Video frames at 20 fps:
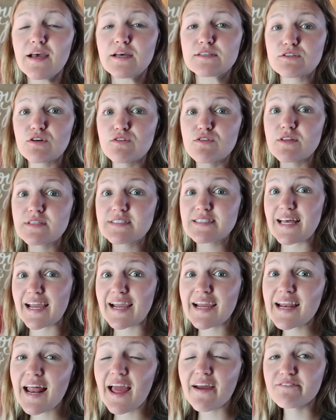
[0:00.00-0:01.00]
So the
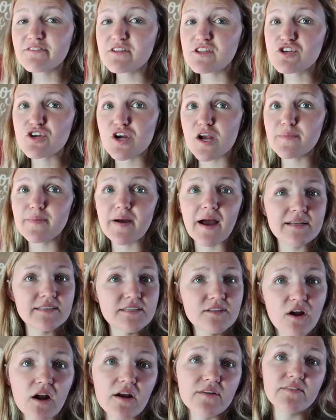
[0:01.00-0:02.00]
second half of the trip, I
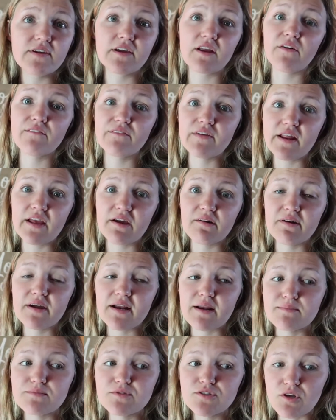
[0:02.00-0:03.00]
did not even get on video,
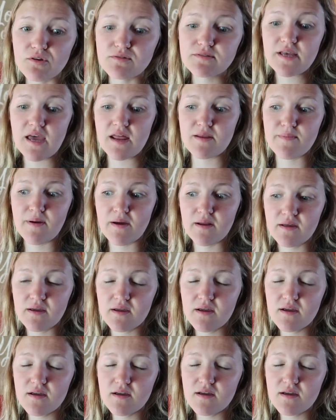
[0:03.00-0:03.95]
and I'm so sad about it.